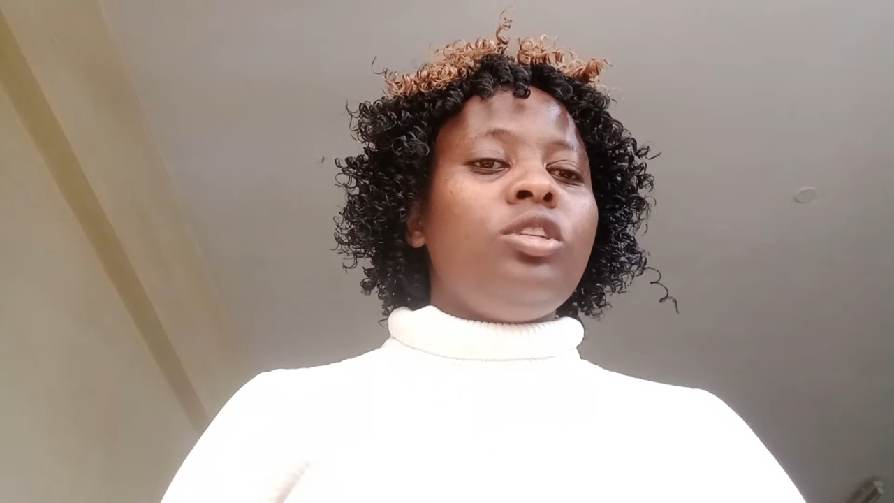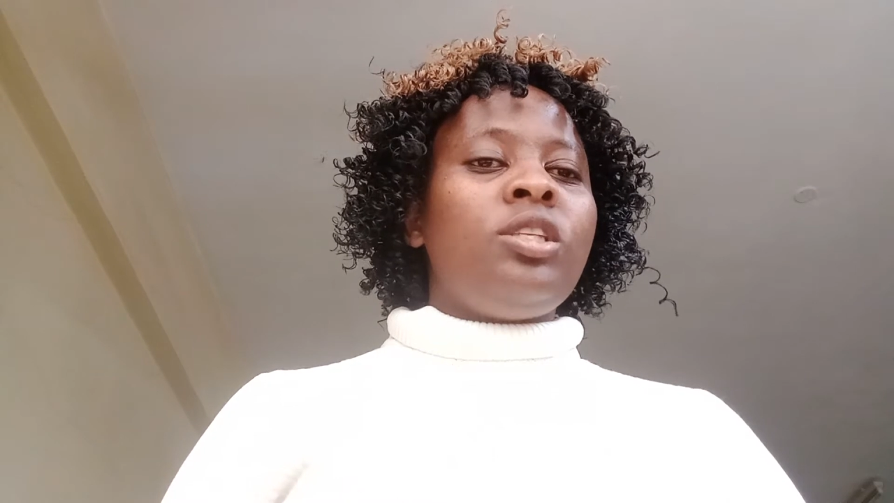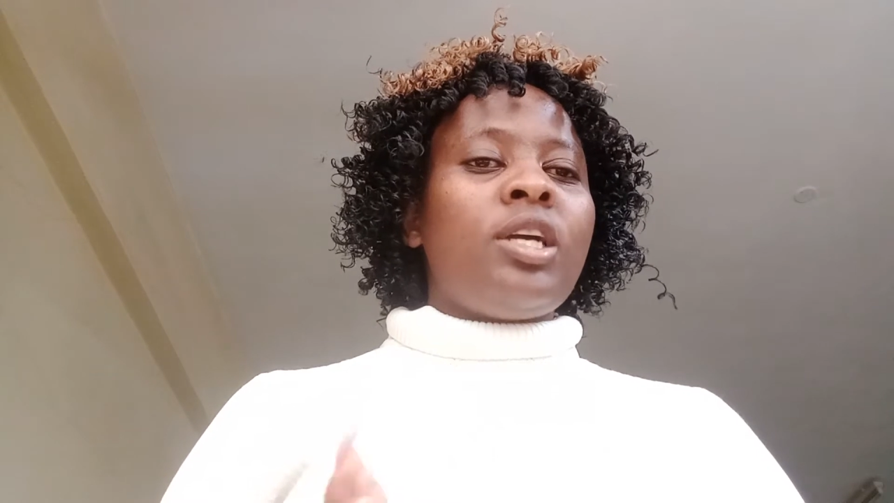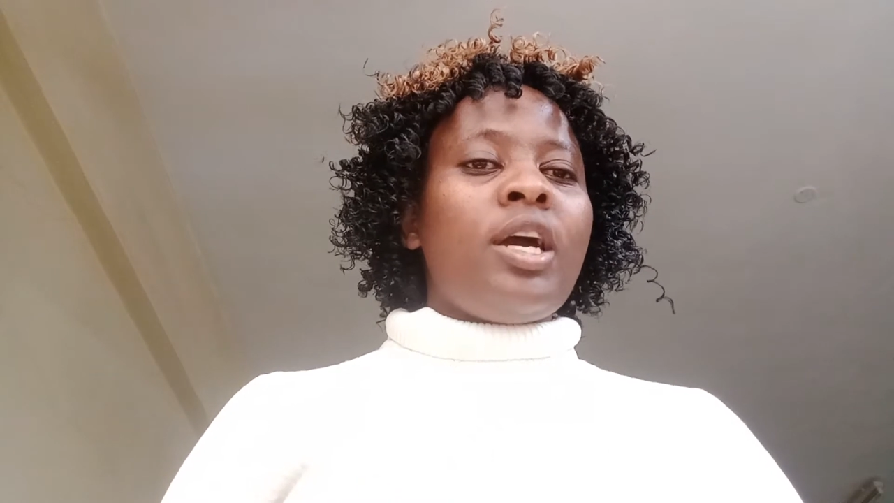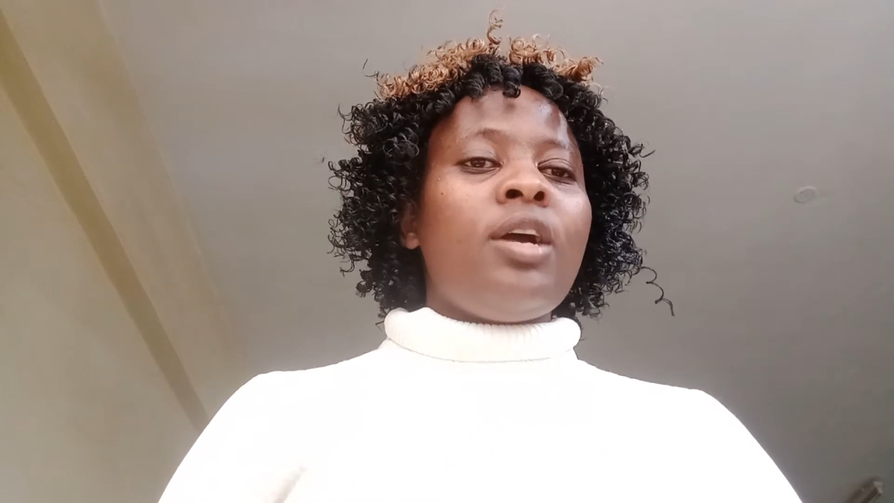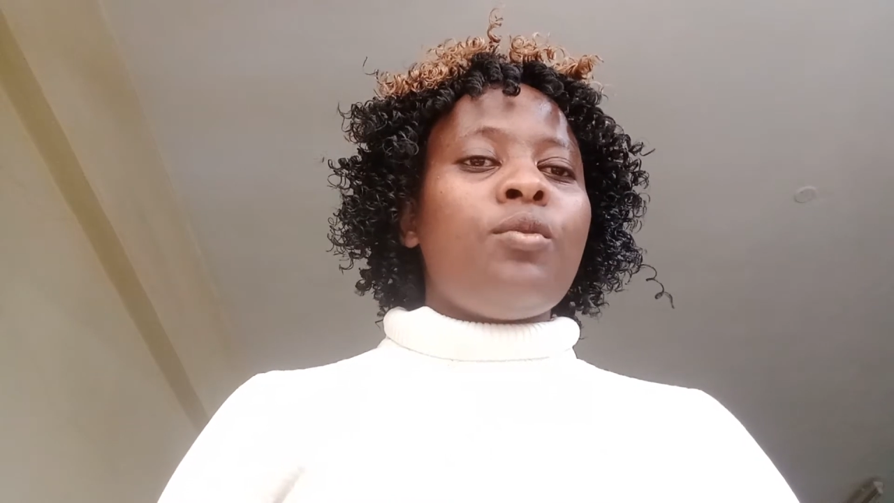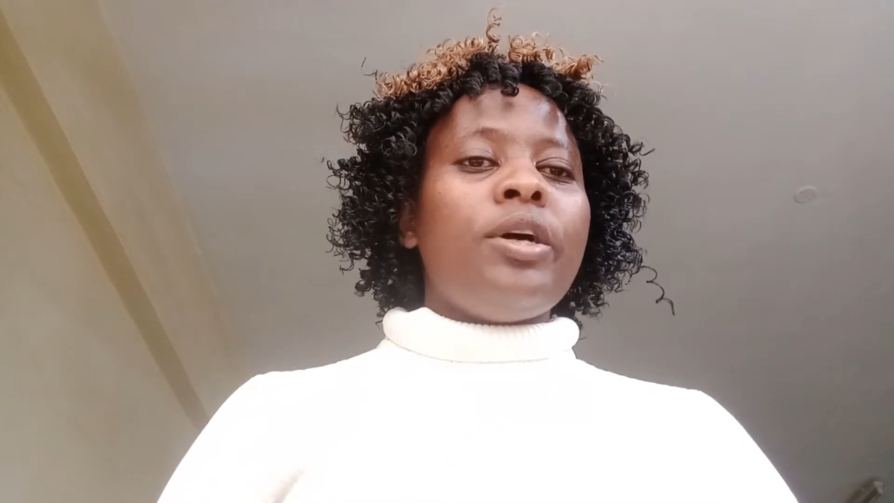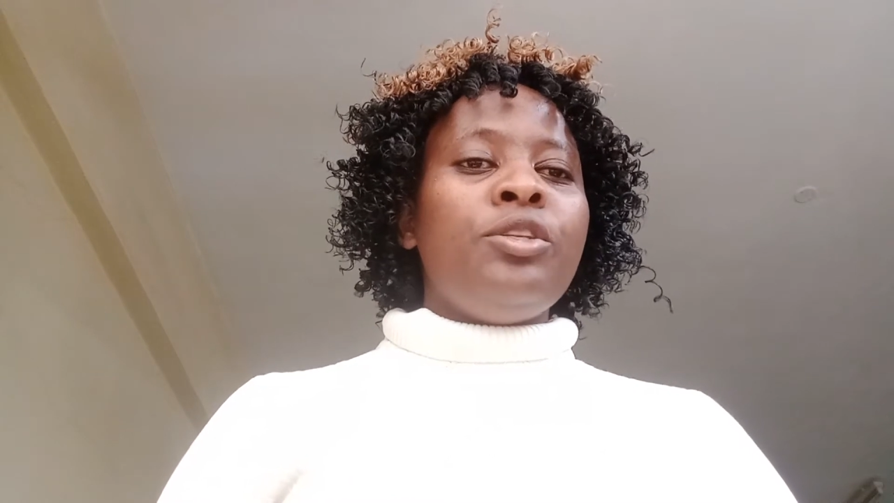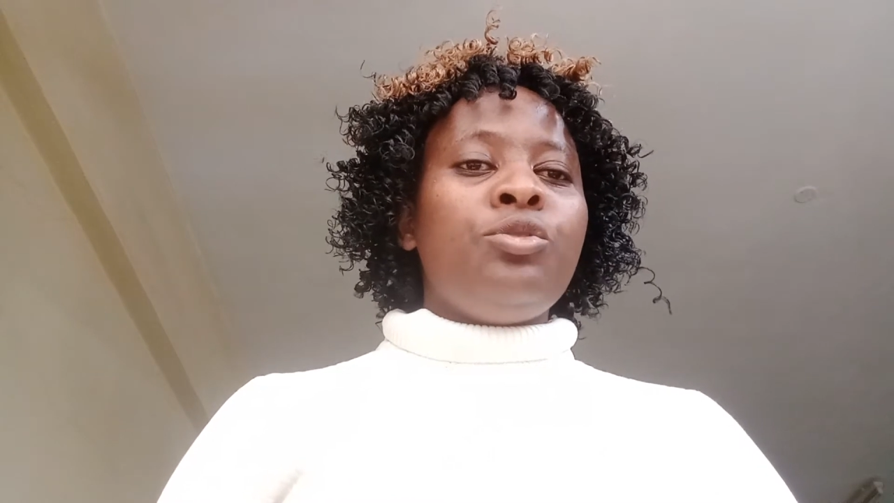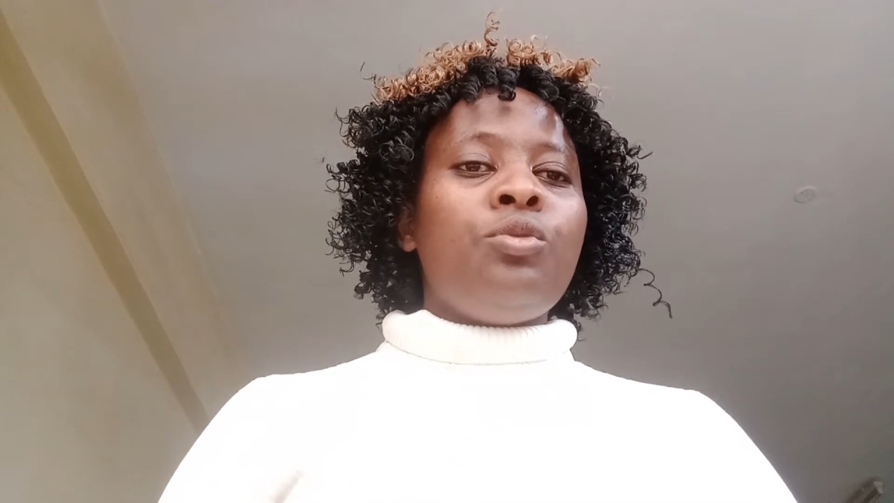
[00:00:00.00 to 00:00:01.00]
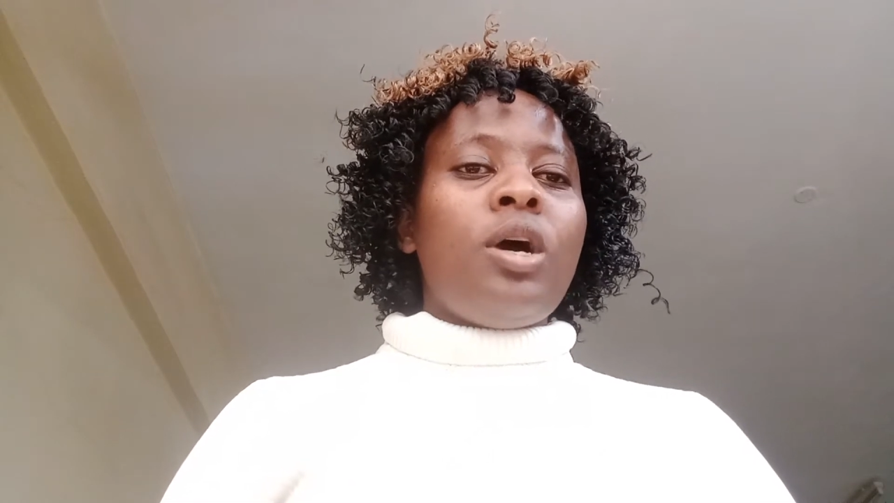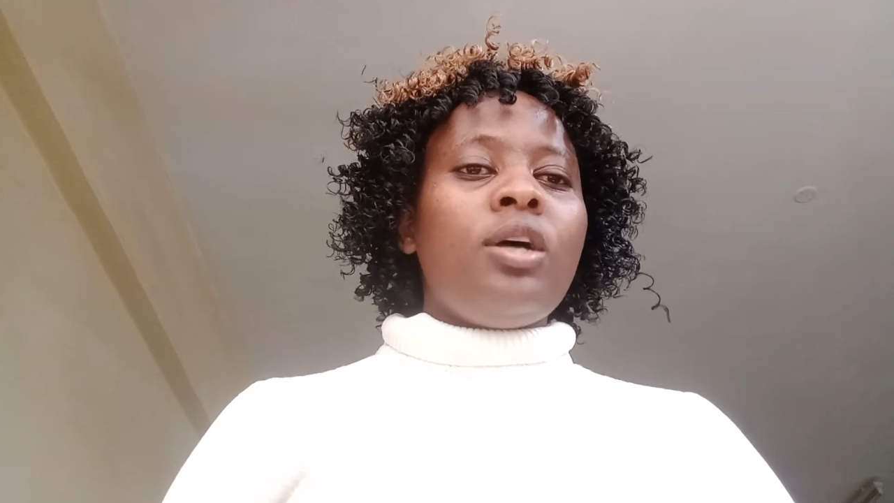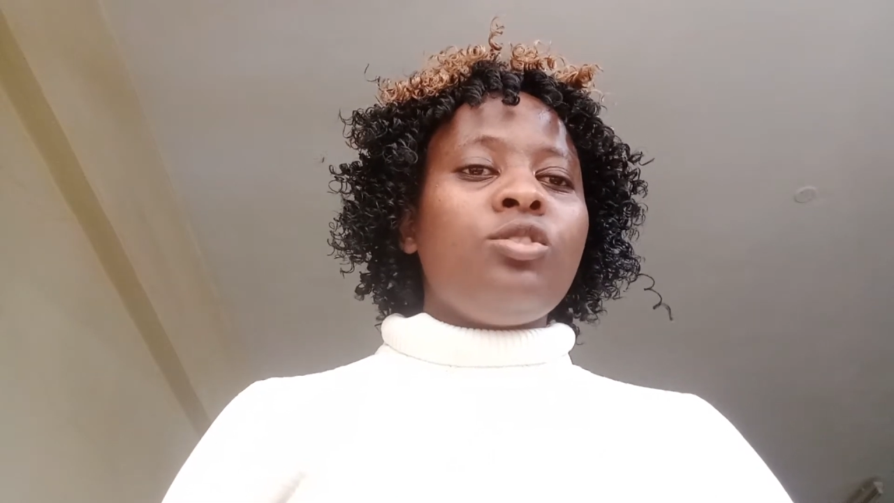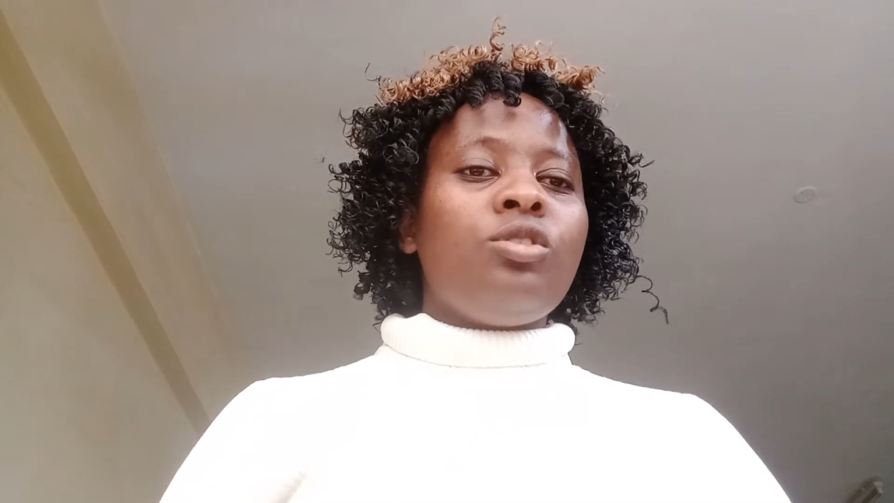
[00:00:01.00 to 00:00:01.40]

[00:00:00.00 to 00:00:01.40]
isikae kwa jua,